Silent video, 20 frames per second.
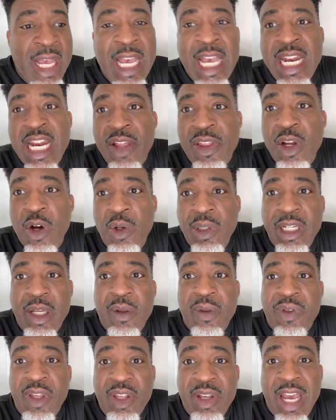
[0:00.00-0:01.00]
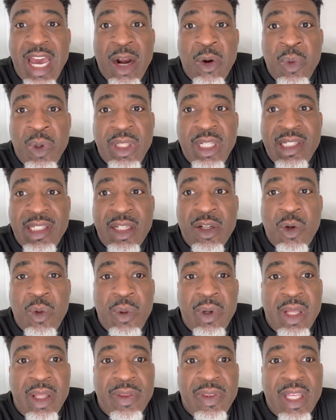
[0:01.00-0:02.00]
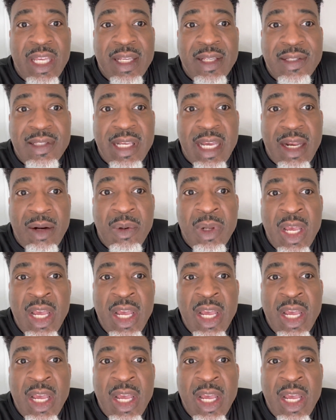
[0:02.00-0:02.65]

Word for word: Now, the only other thing you got to really deal with is that